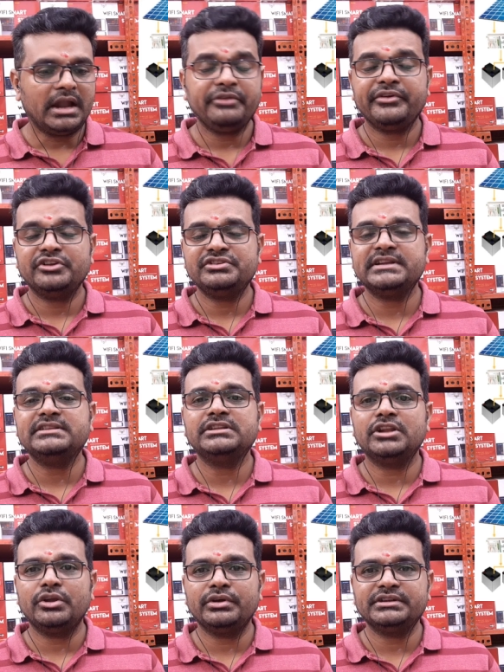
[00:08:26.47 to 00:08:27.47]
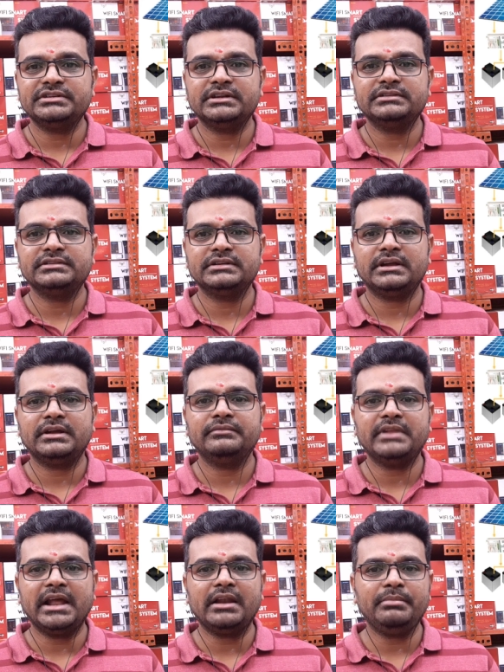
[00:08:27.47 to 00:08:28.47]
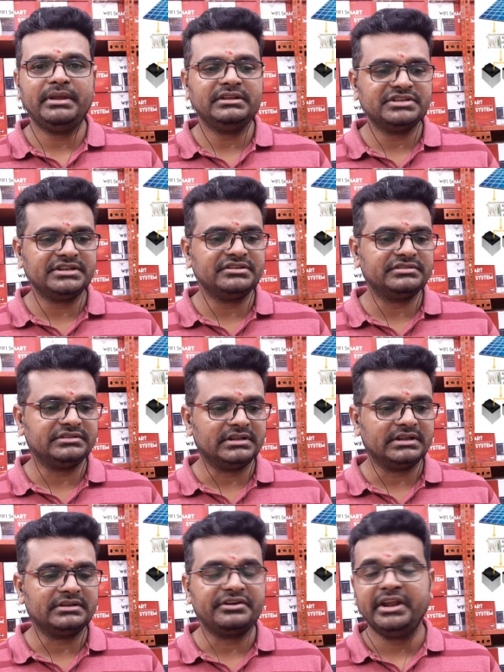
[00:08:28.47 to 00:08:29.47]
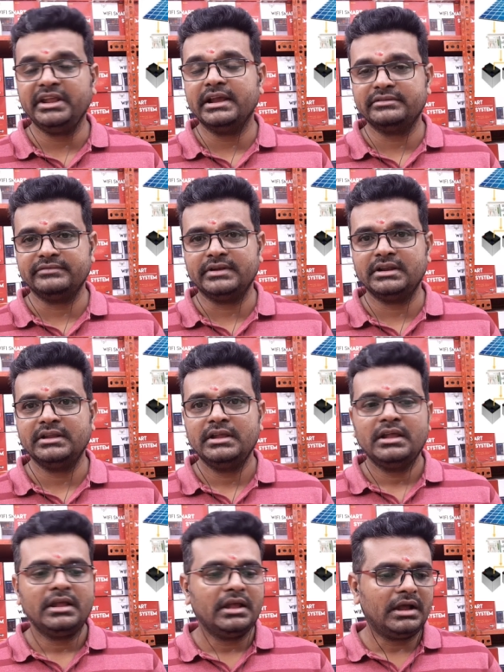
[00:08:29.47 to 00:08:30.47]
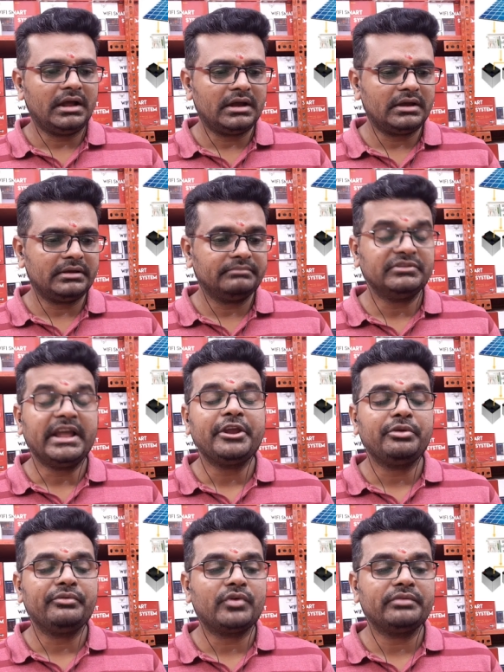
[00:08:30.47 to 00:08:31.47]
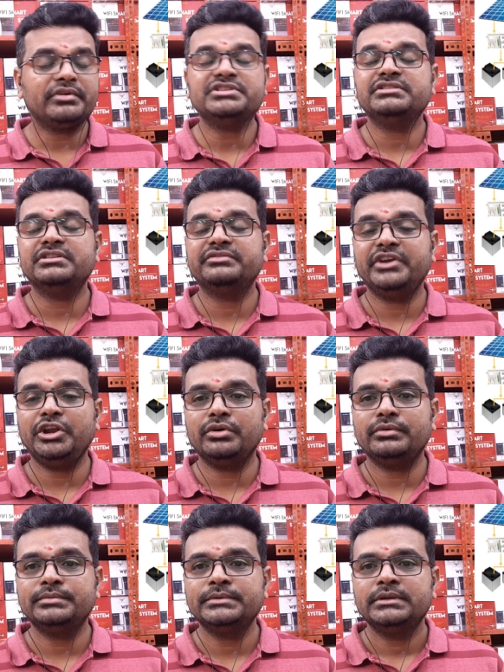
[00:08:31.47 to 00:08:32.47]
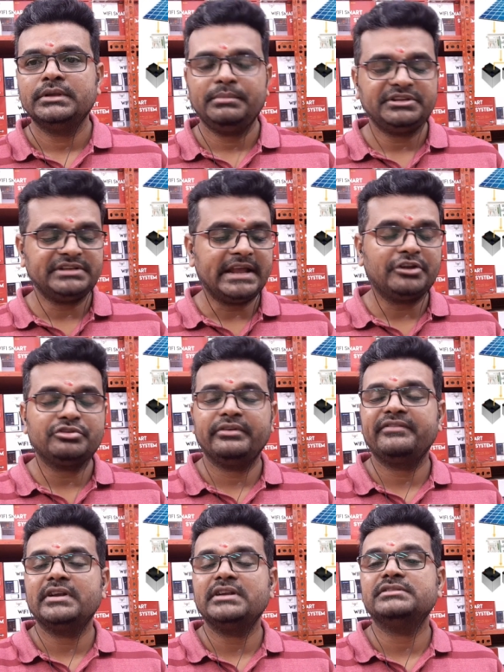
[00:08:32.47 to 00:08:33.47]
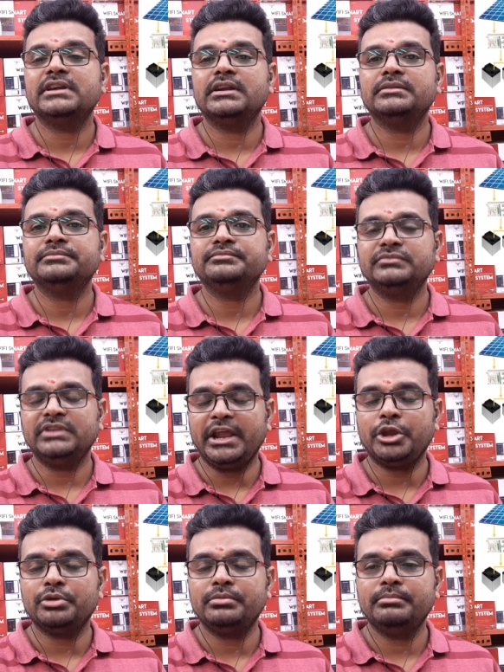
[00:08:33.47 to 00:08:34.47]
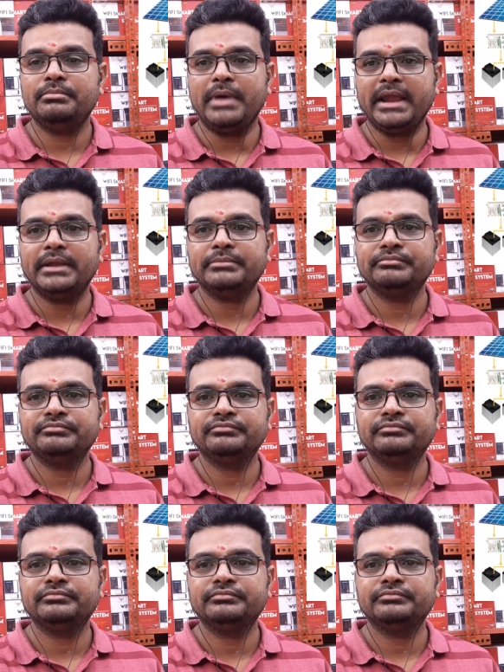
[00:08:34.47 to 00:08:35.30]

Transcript: and if you're changing the locations, there will be changes in the reading as well. Thank you for watching this video. Please share to your friends circle. Thank you. Bye.